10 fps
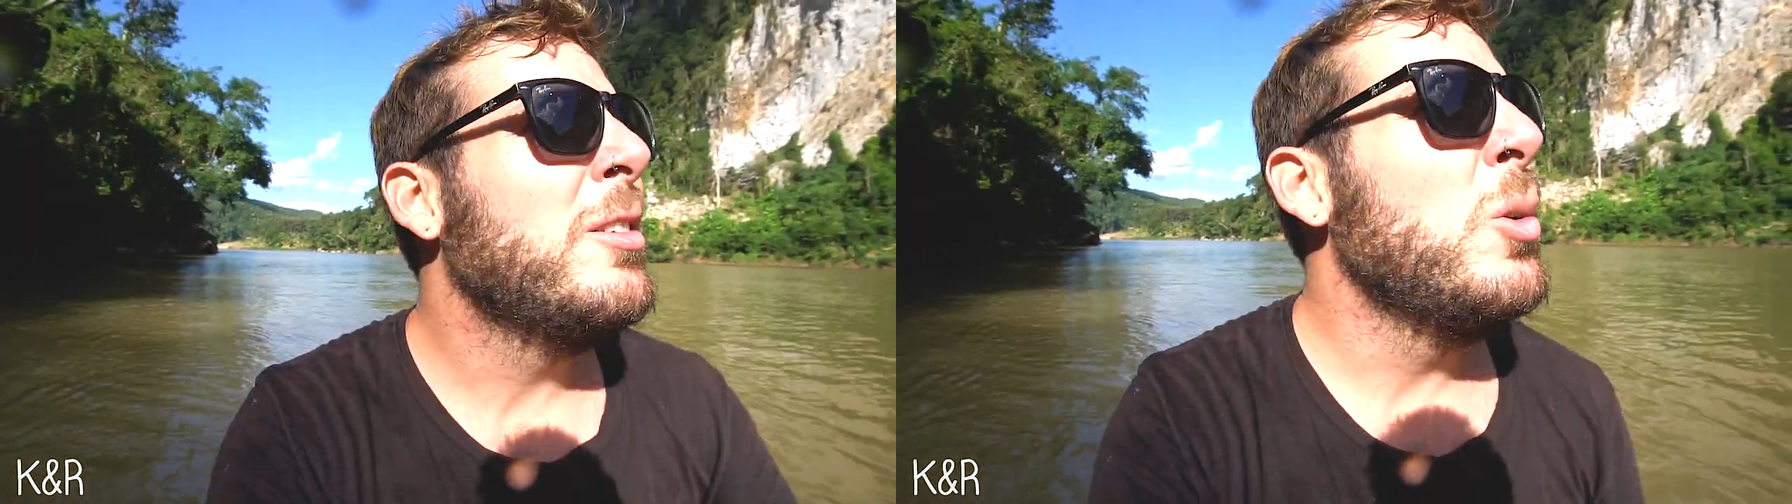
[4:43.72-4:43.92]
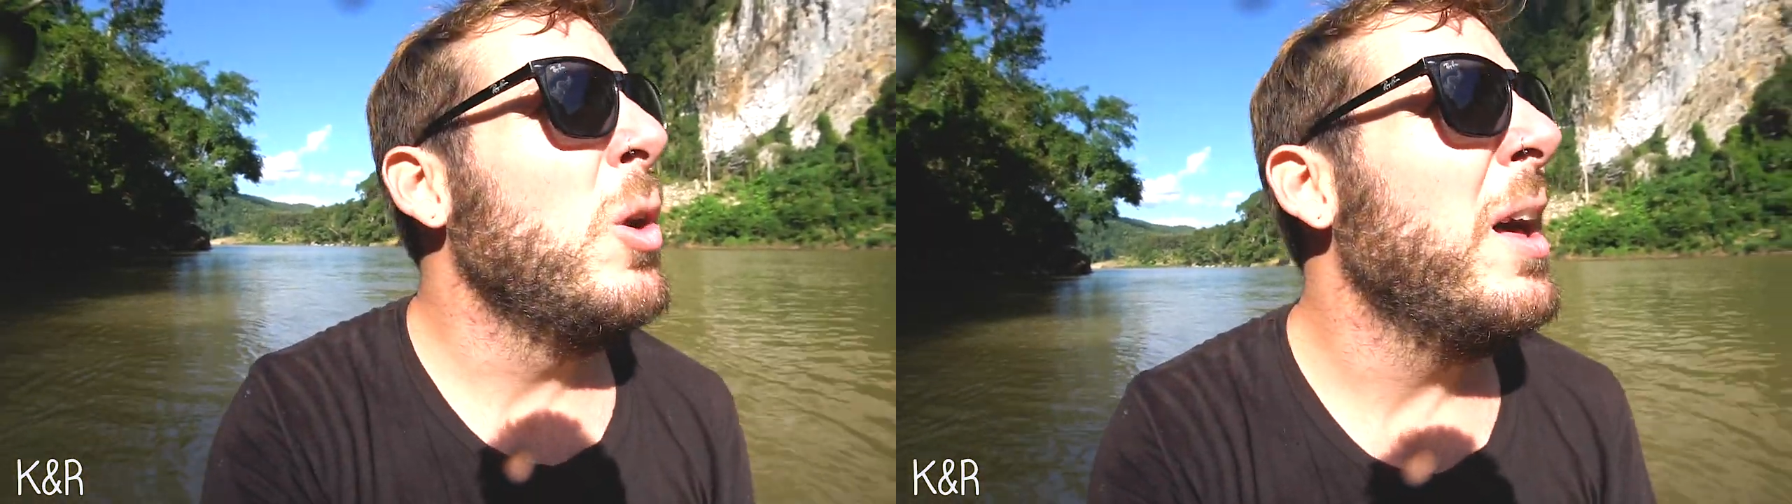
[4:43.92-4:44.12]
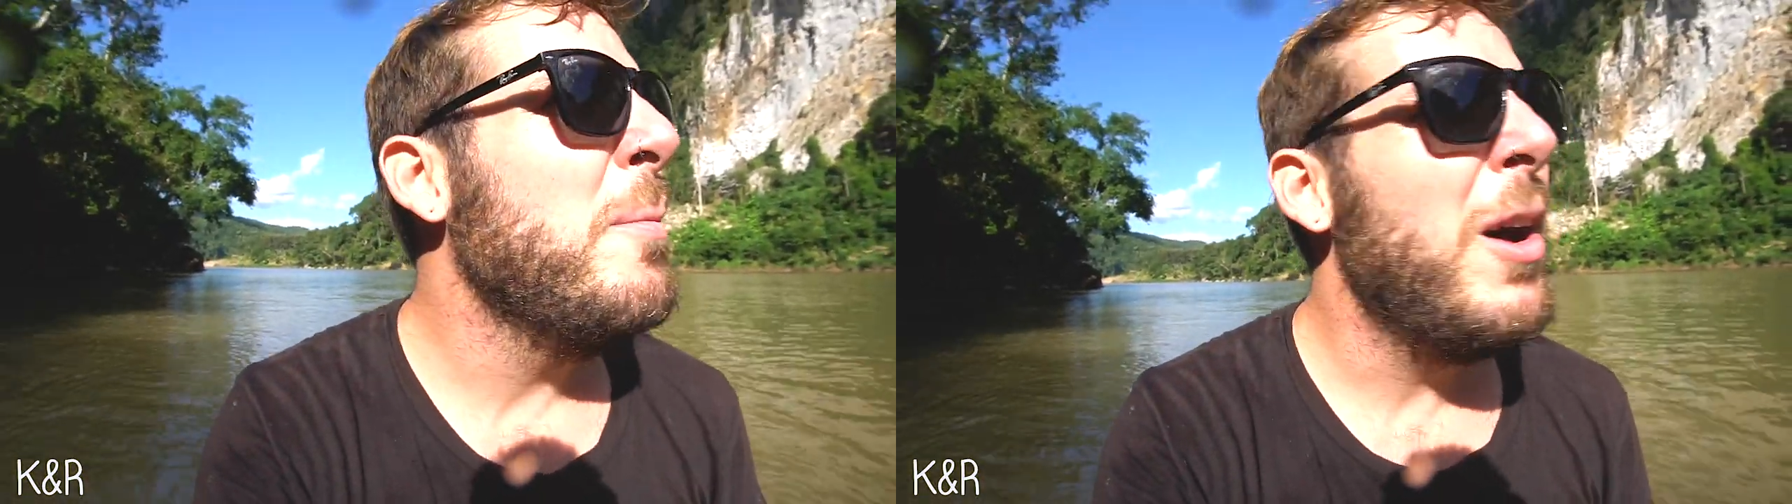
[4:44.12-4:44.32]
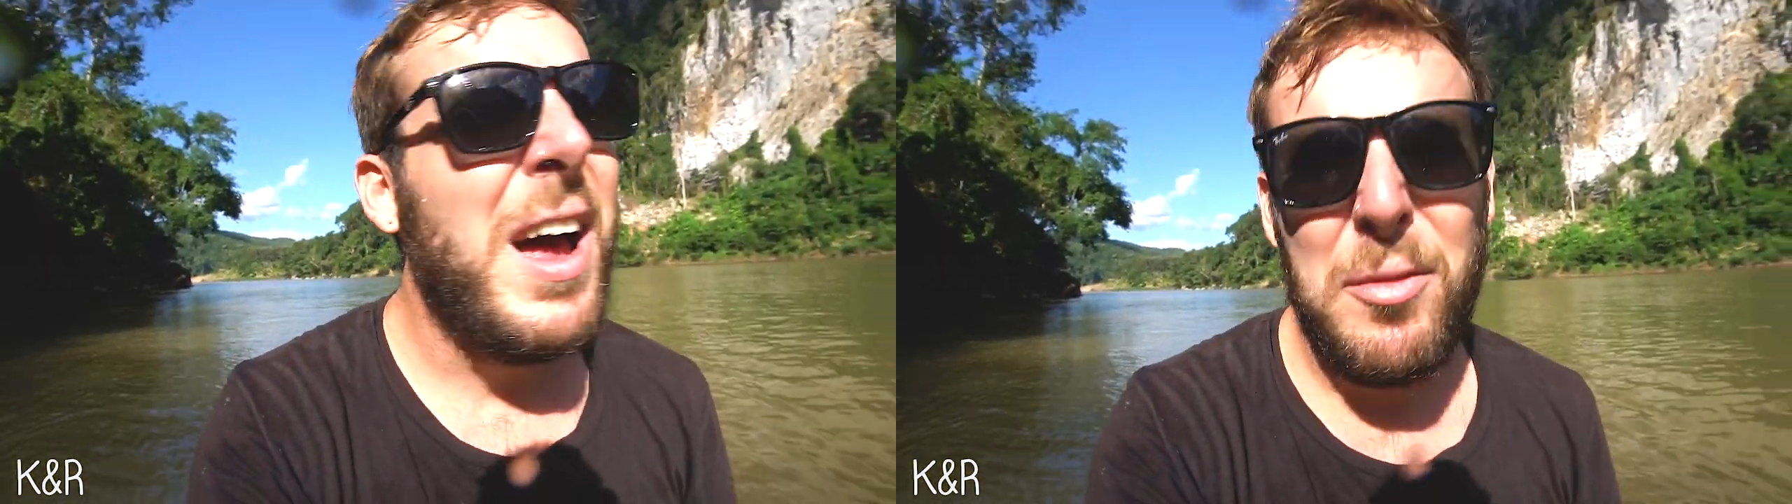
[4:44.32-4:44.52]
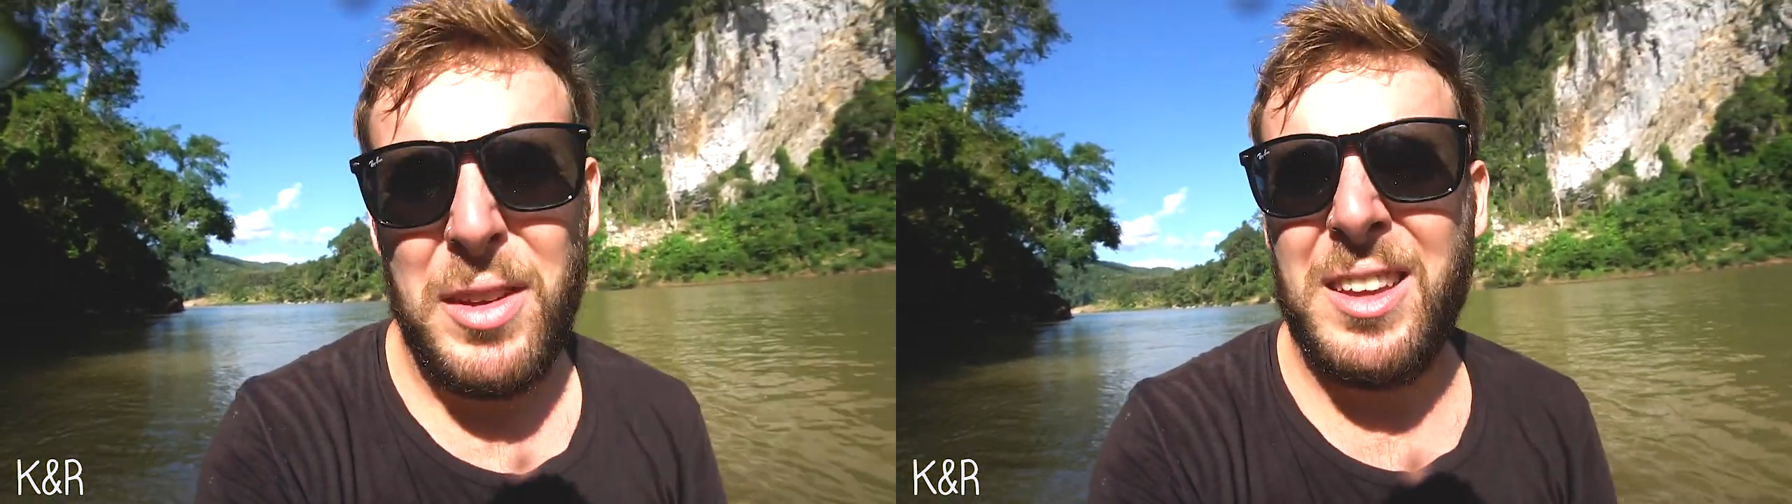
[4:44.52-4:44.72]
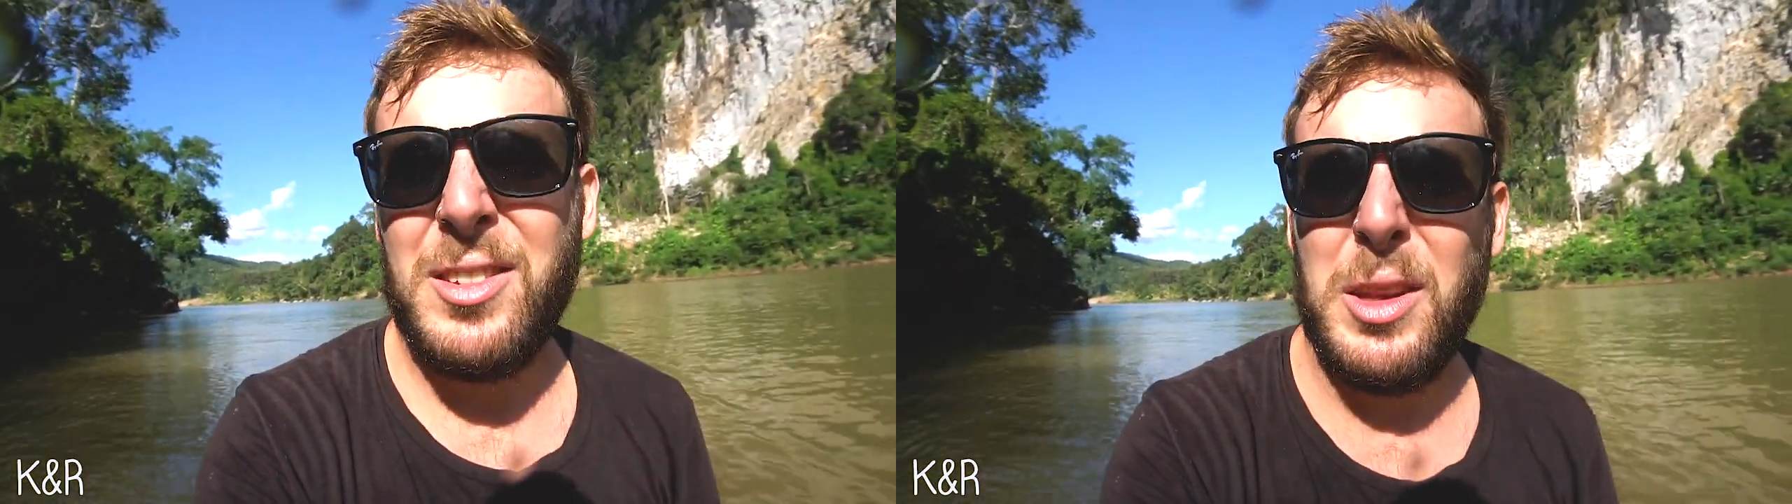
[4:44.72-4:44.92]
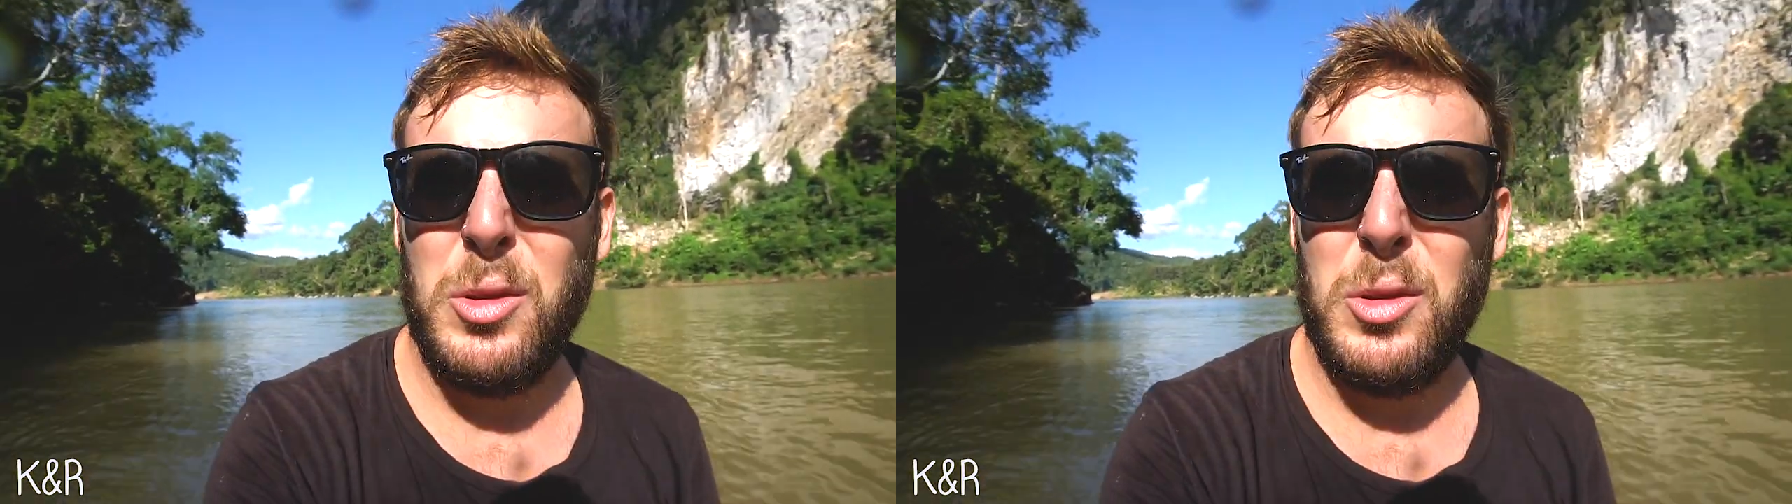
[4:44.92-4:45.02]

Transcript: it's cool, but I think it's going